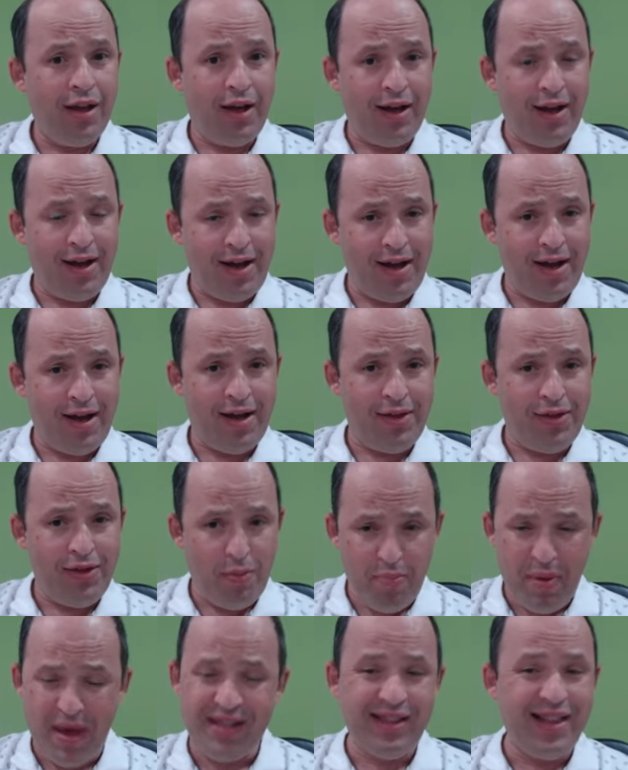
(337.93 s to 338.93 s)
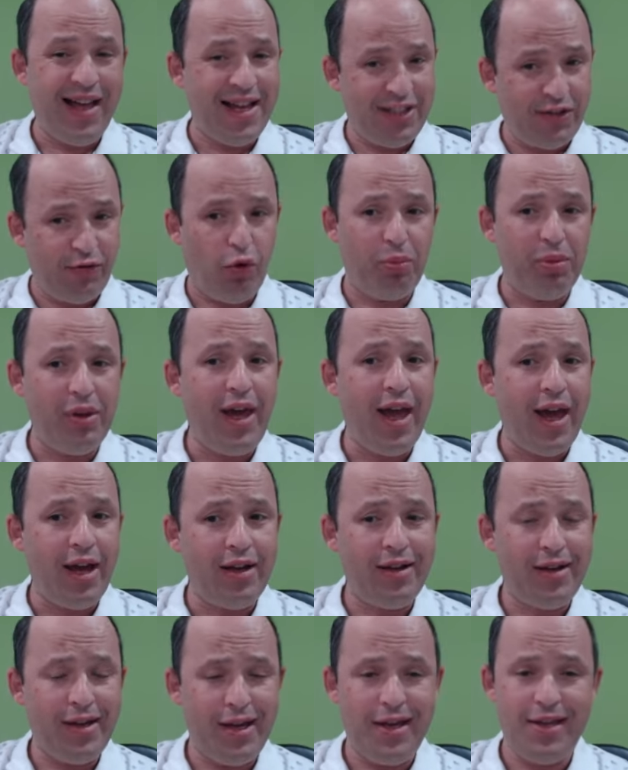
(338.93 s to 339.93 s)
the best lines for
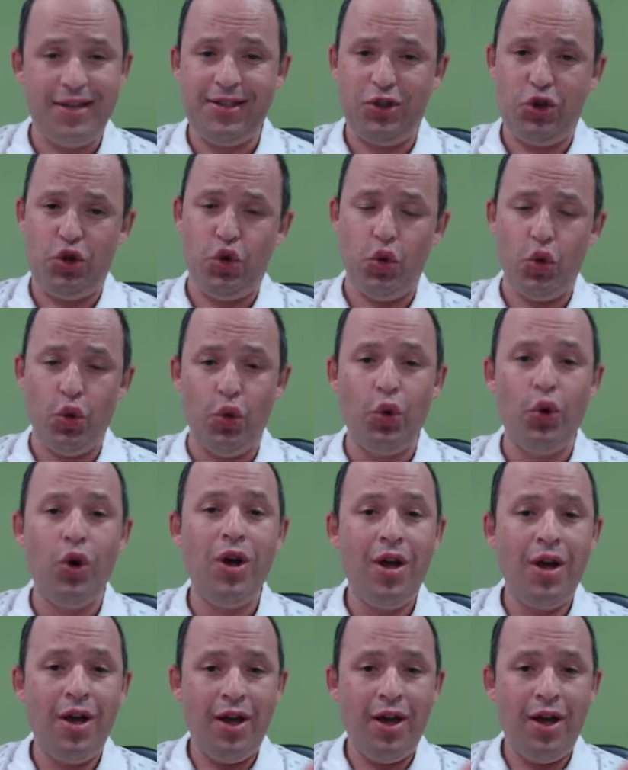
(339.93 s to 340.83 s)
black is to